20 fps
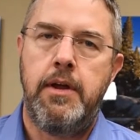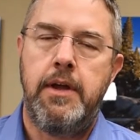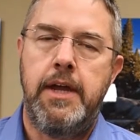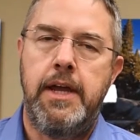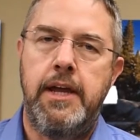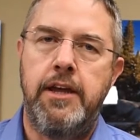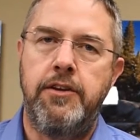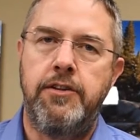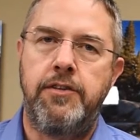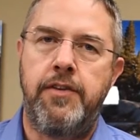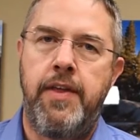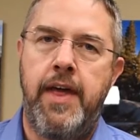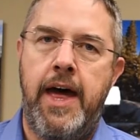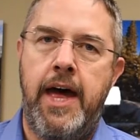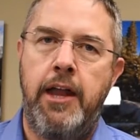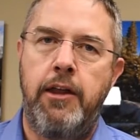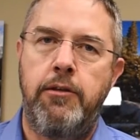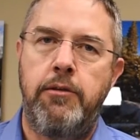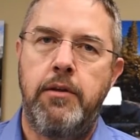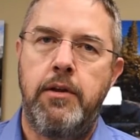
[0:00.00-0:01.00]
is
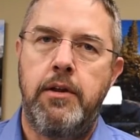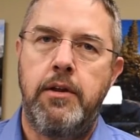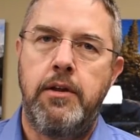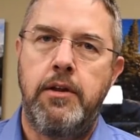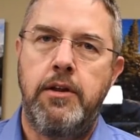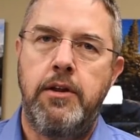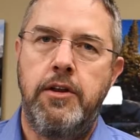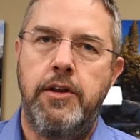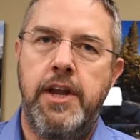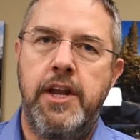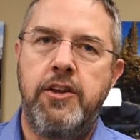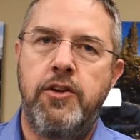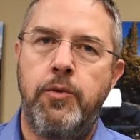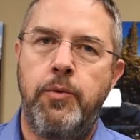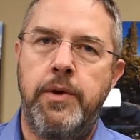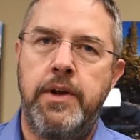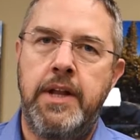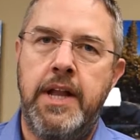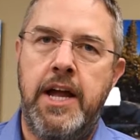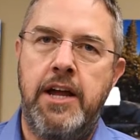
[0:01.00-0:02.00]
that you need to
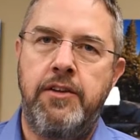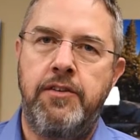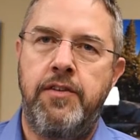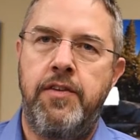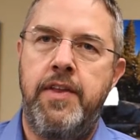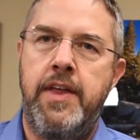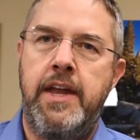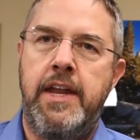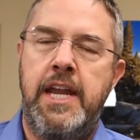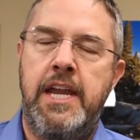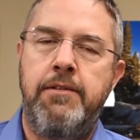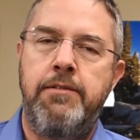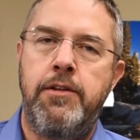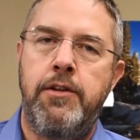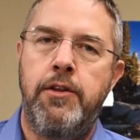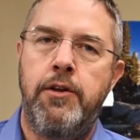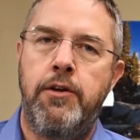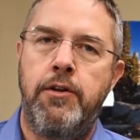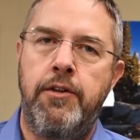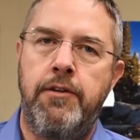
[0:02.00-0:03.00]
realize that
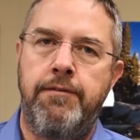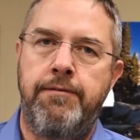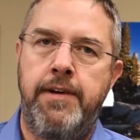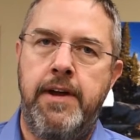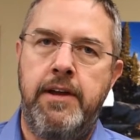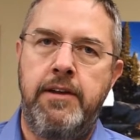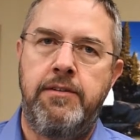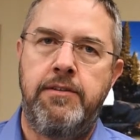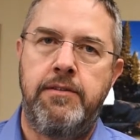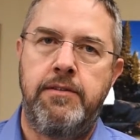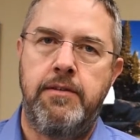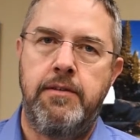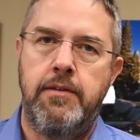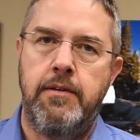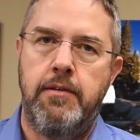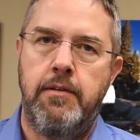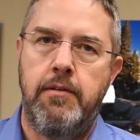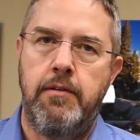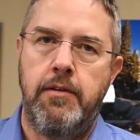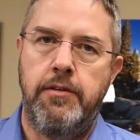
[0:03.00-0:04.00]
even though the face
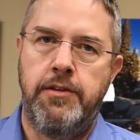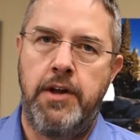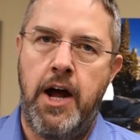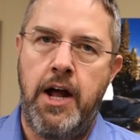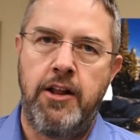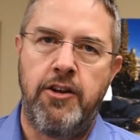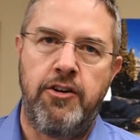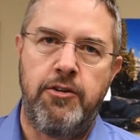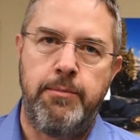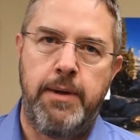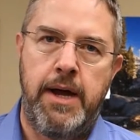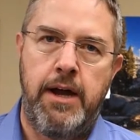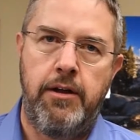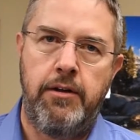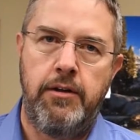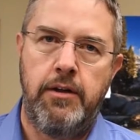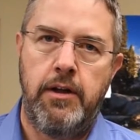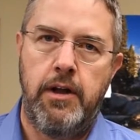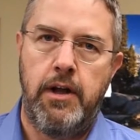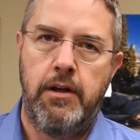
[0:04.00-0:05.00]
dollar
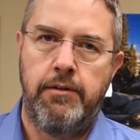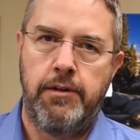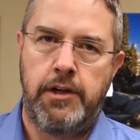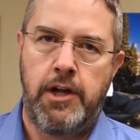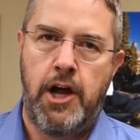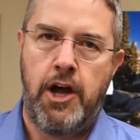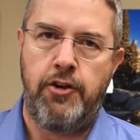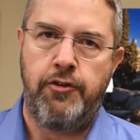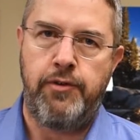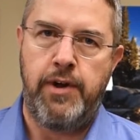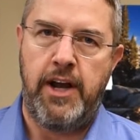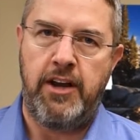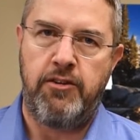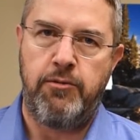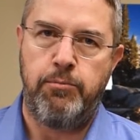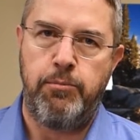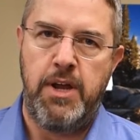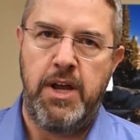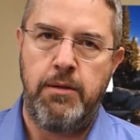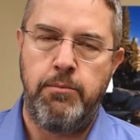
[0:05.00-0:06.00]
amount of a
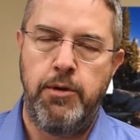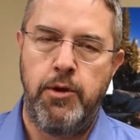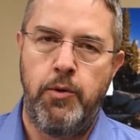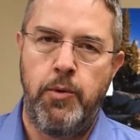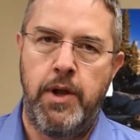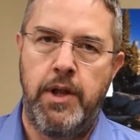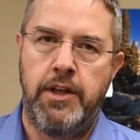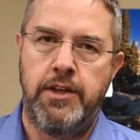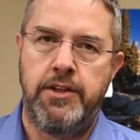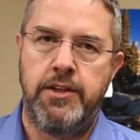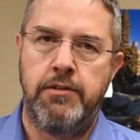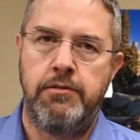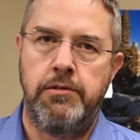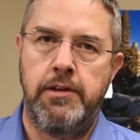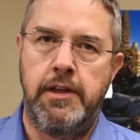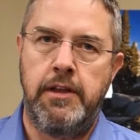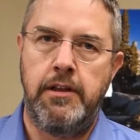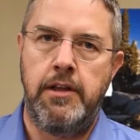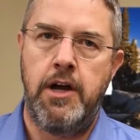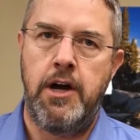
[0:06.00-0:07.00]
contract may be
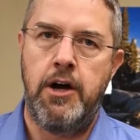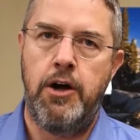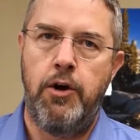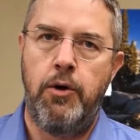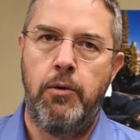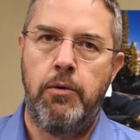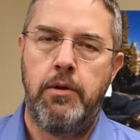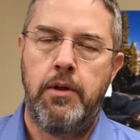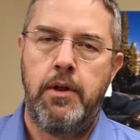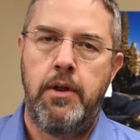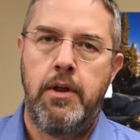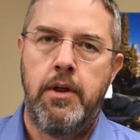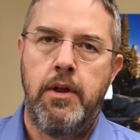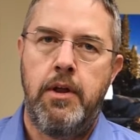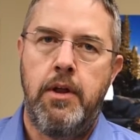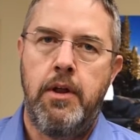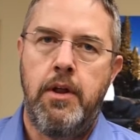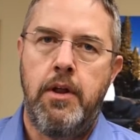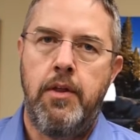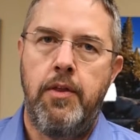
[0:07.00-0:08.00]
relatively low,
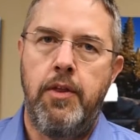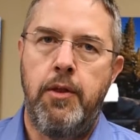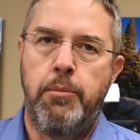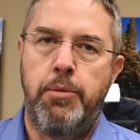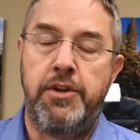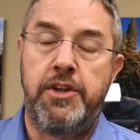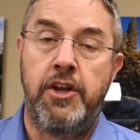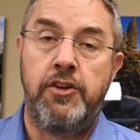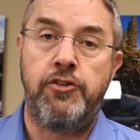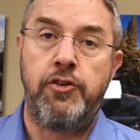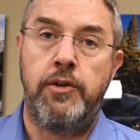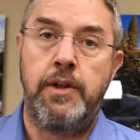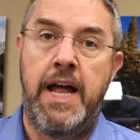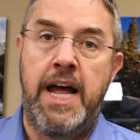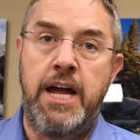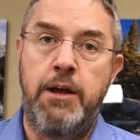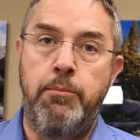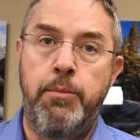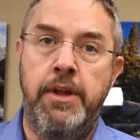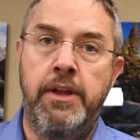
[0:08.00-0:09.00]
the potential
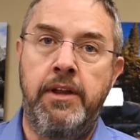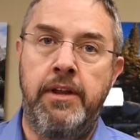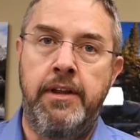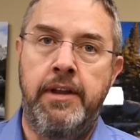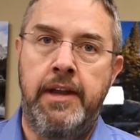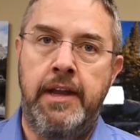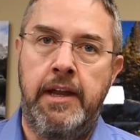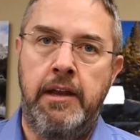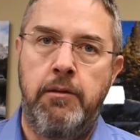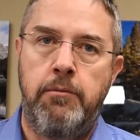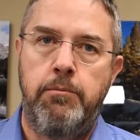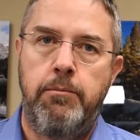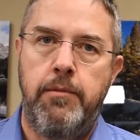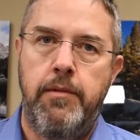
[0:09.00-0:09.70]
liability